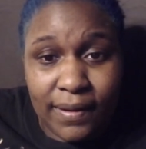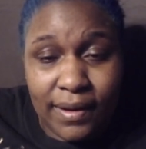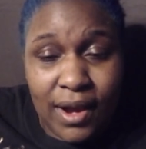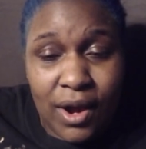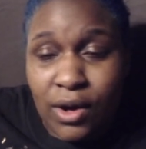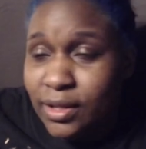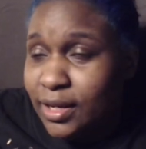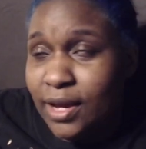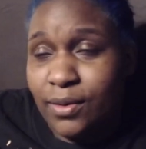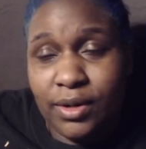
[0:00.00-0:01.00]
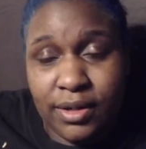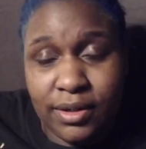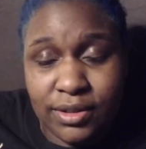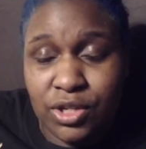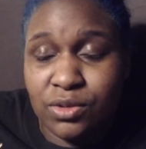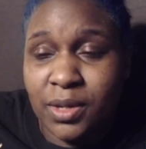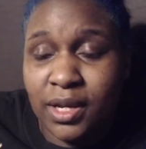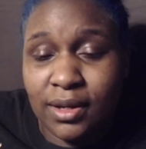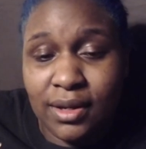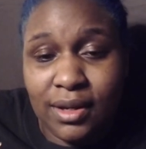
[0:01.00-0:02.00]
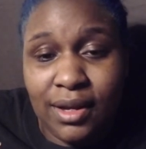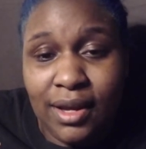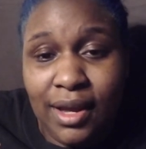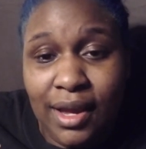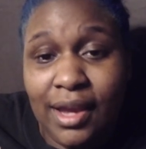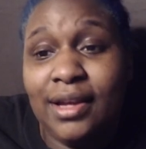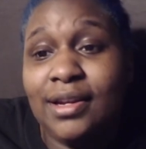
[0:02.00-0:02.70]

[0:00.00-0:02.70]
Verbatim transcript: All in that order. Excuse me. And